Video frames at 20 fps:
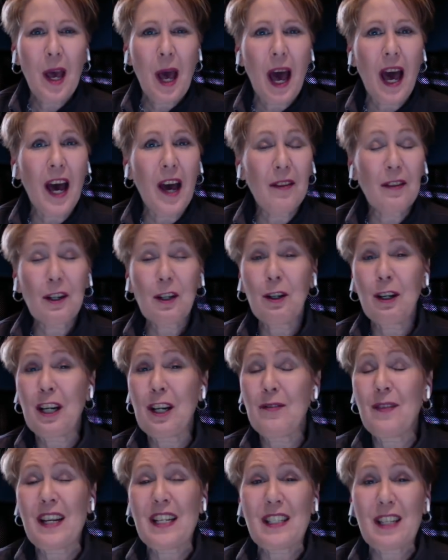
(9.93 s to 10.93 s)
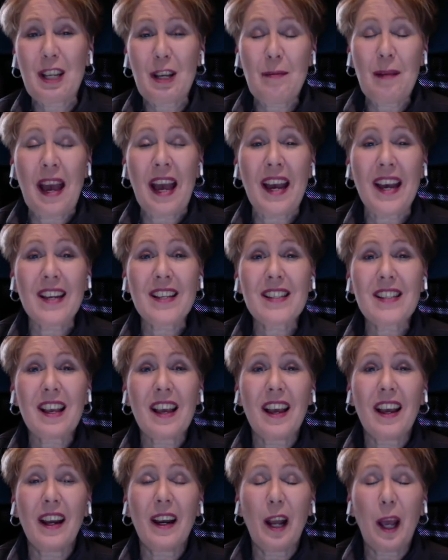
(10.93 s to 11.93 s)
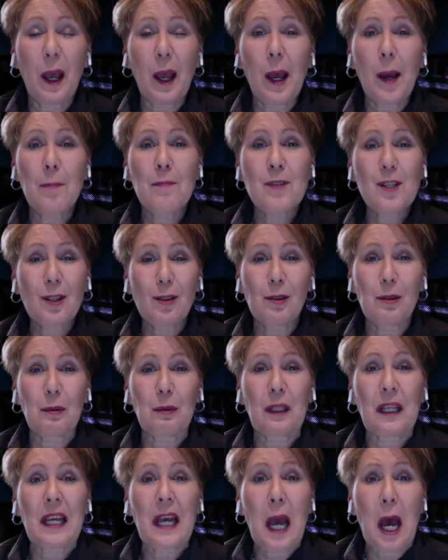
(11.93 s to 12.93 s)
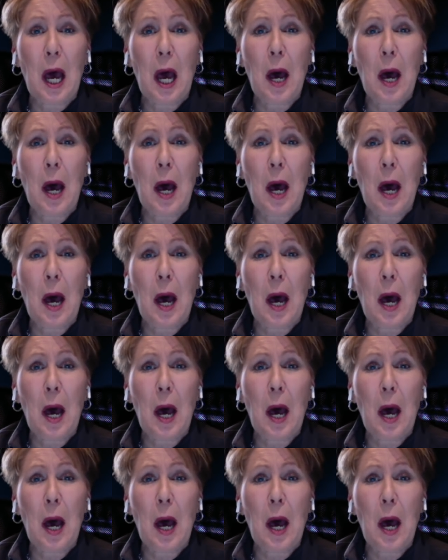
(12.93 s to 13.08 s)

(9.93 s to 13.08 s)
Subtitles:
The Creativate team has an absolutely